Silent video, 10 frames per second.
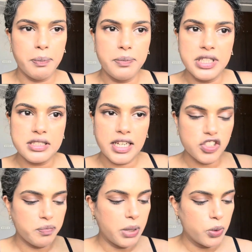these kinds
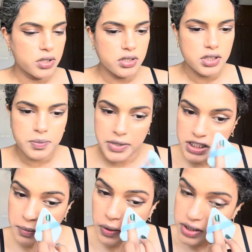of powders,
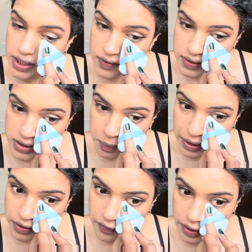pressed powders, have just a
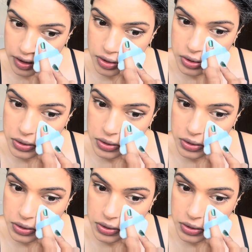better finish.